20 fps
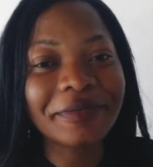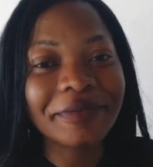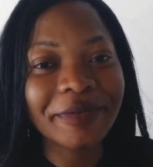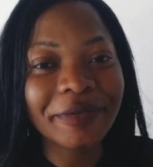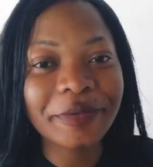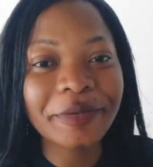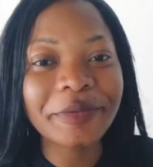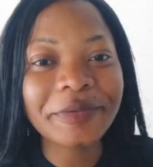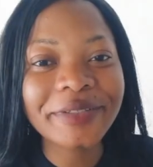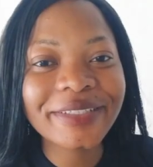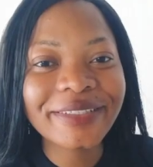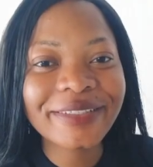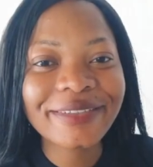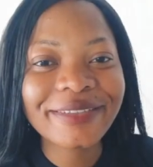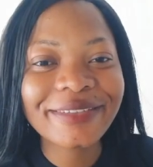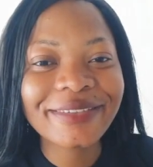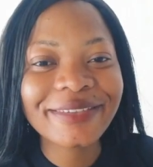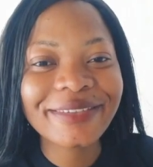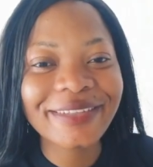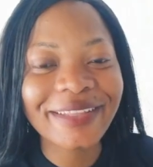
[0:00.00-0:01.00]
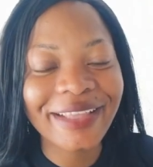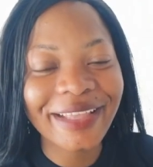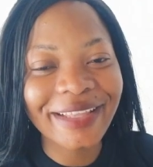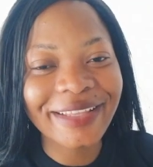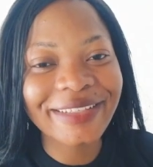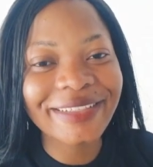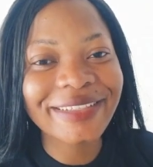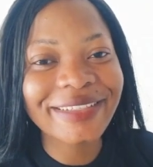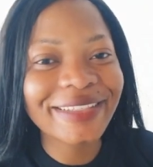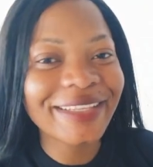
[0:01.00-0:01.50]
cooks
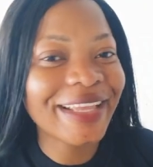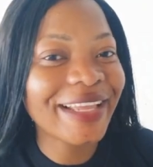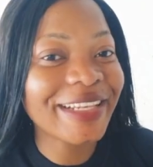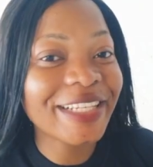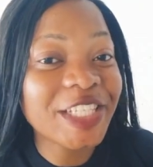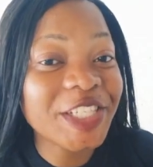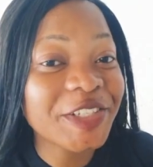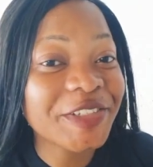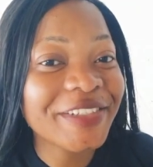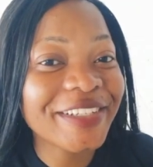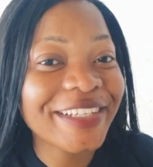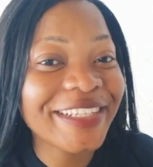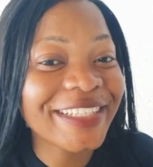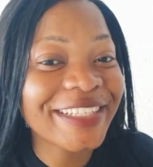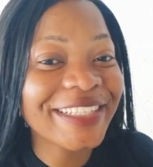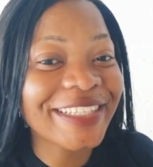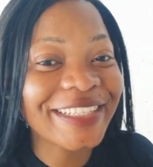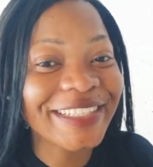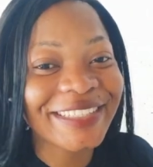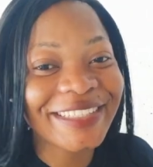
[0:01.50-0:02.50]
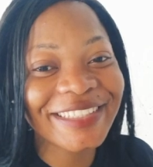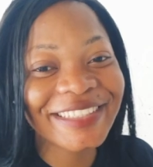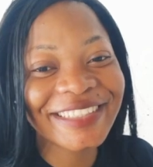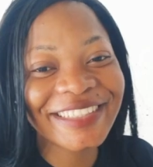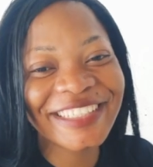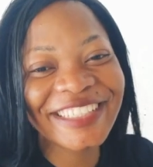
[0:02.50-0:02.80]
and head utilities